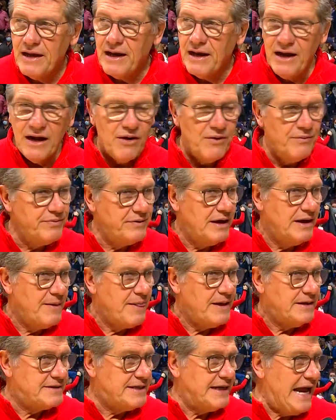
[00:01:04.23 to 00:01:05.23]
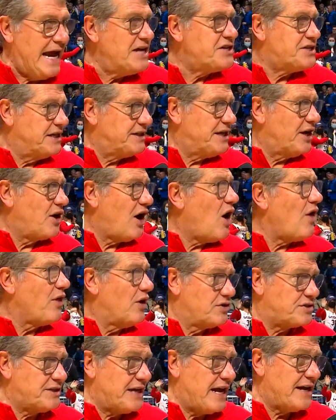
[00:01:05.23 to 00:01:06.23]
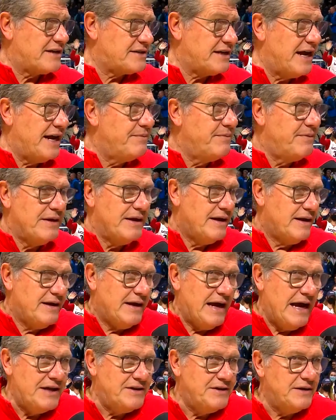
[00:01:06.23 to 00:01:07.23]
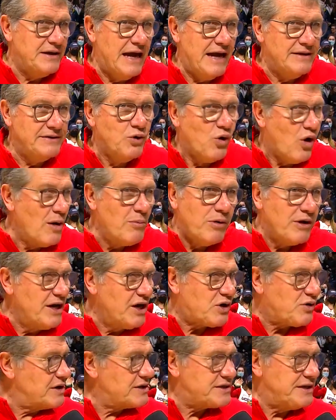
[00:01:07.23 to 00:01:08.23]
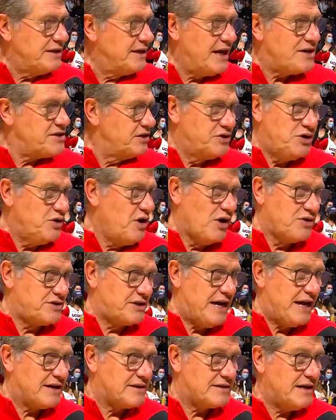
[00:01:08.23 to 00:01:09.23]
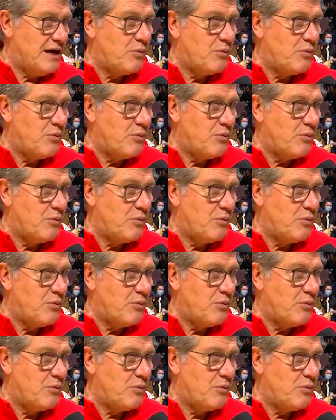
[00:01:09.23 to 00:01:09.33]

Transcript: you know, today she did all those things and and, and normally Christyn doesn't do those things.